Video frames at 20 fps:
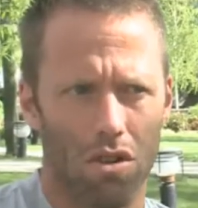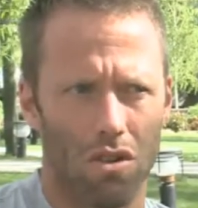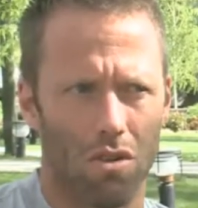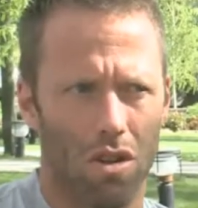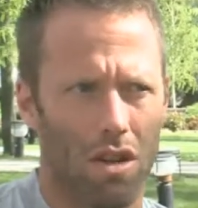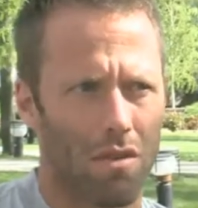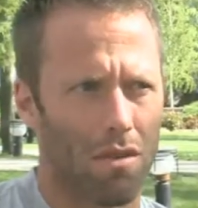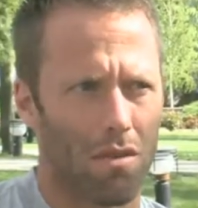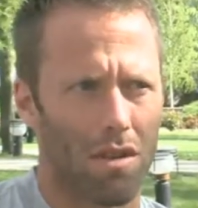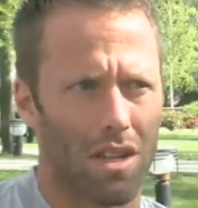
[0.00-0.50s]
So I
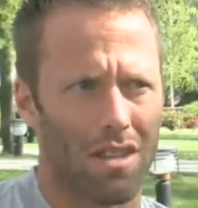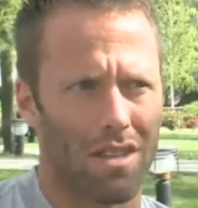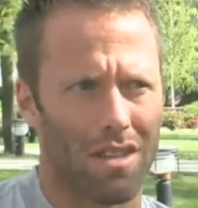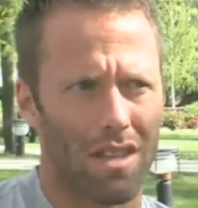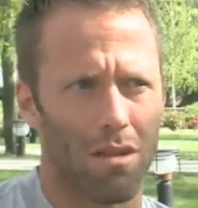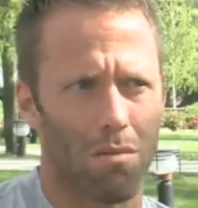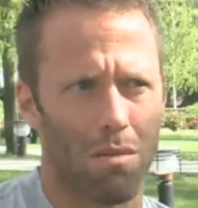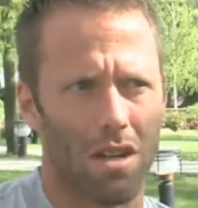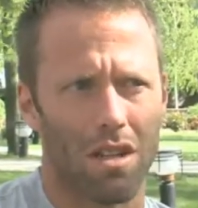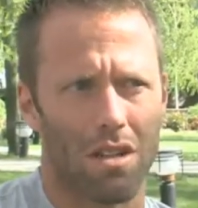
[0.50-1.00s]
haven't really
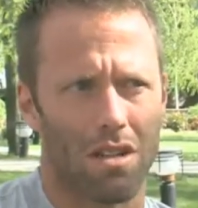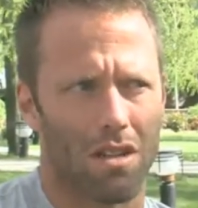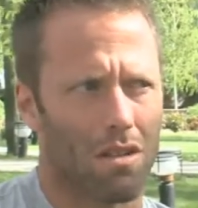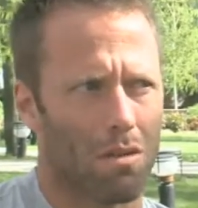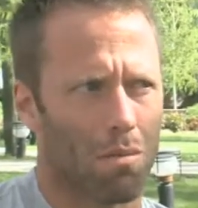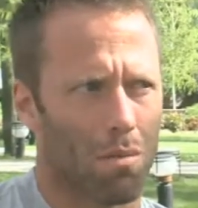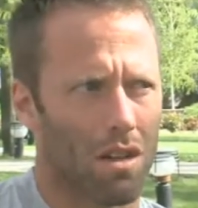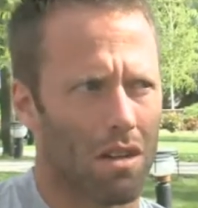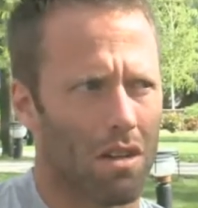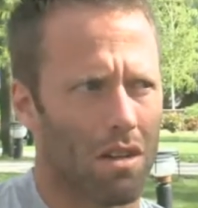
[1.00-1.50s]
seen much. It's
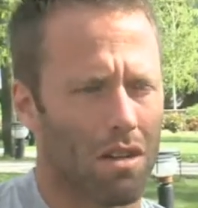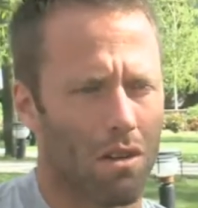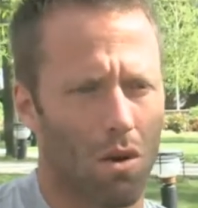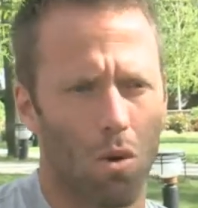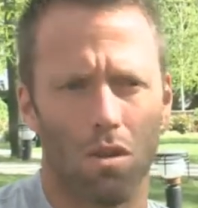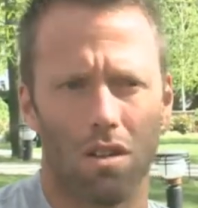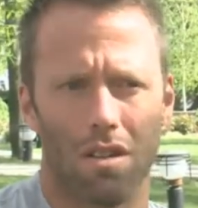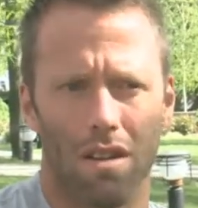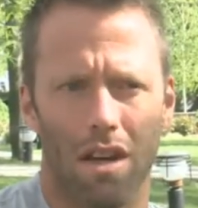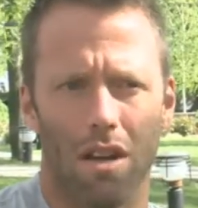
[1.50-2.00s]
been
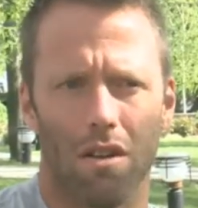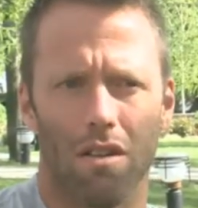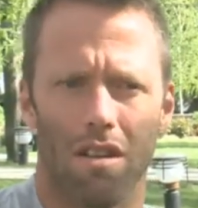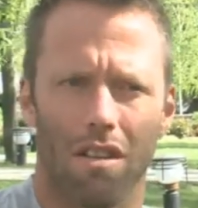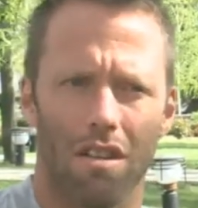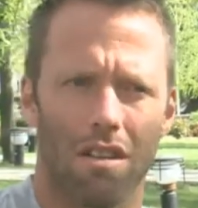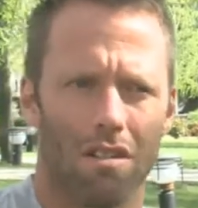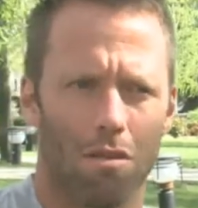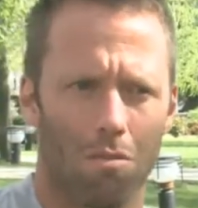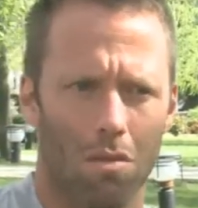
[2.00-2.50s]
Old Town and
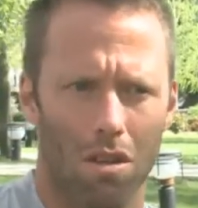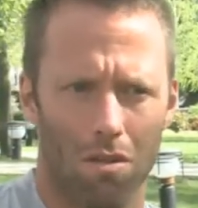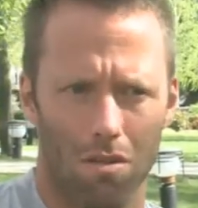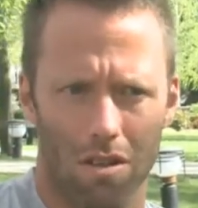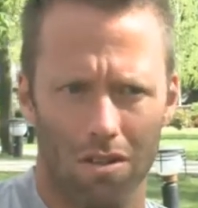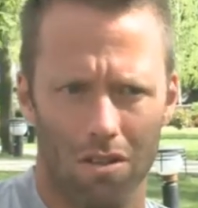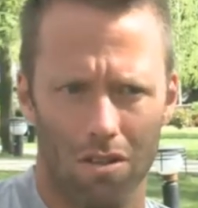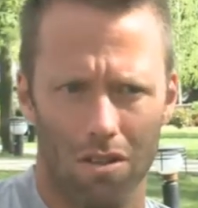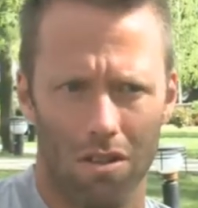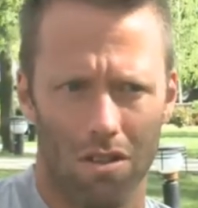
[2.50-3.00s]
then some other
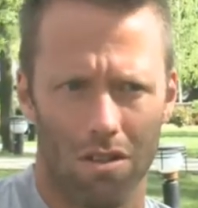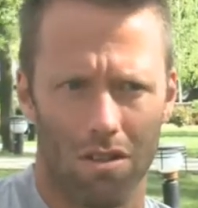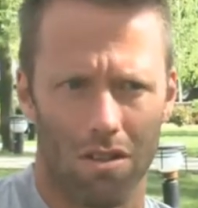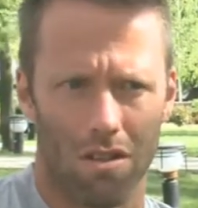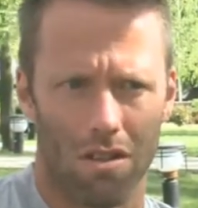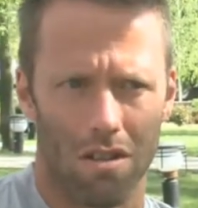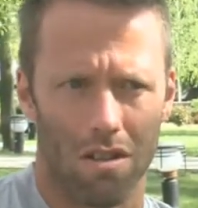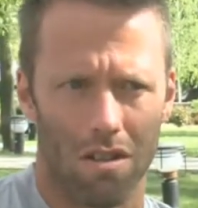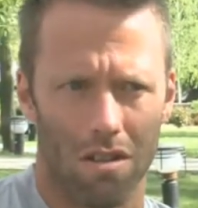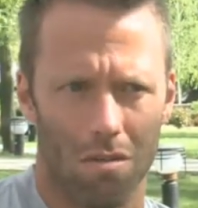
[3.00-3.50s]
restaurants, uh,
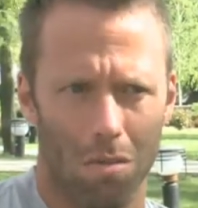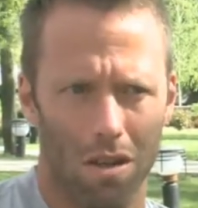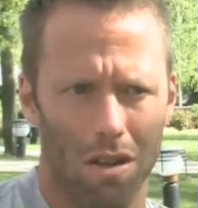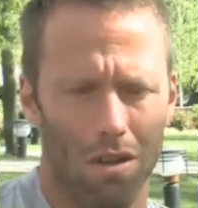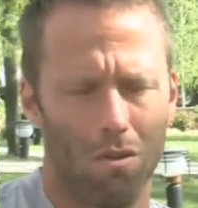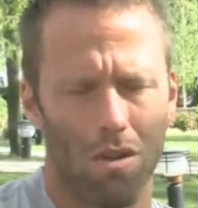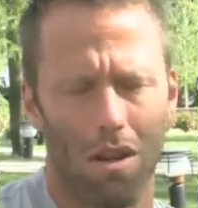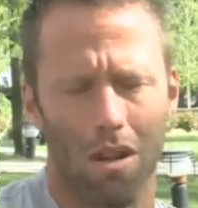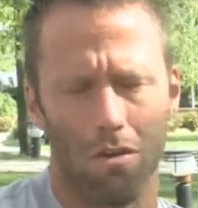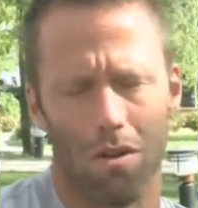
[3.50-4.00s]
but I
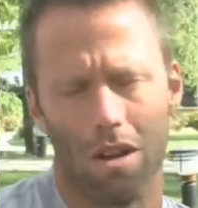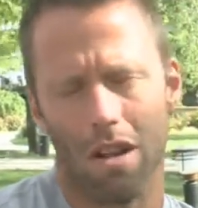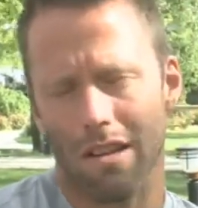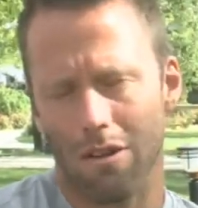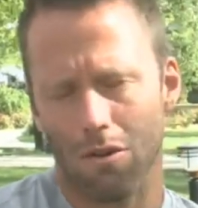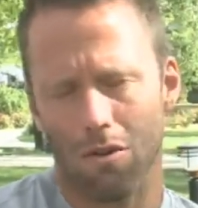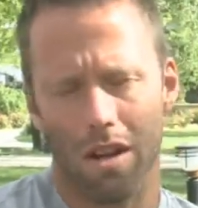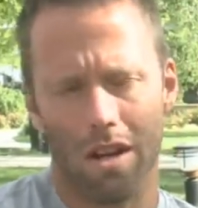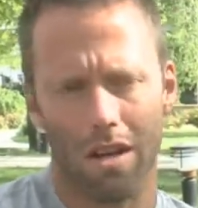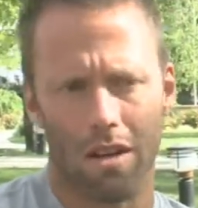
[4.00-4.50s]
really, really
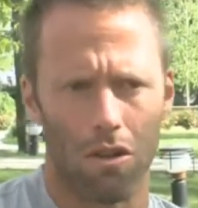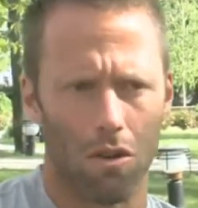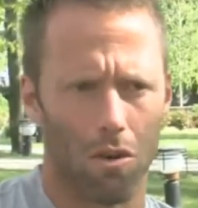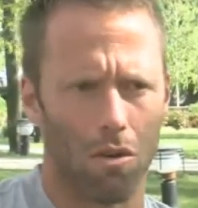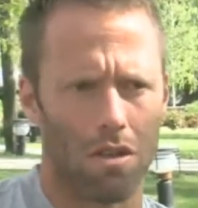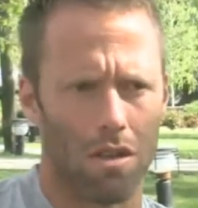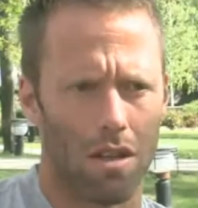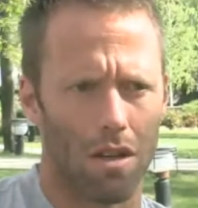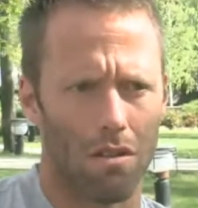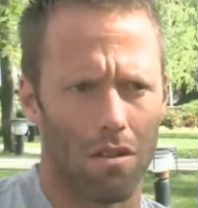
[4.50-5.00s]
do like the
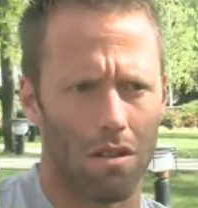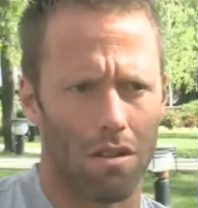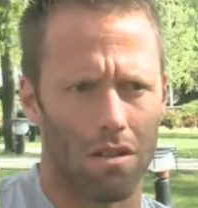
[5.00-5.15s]
Old Town.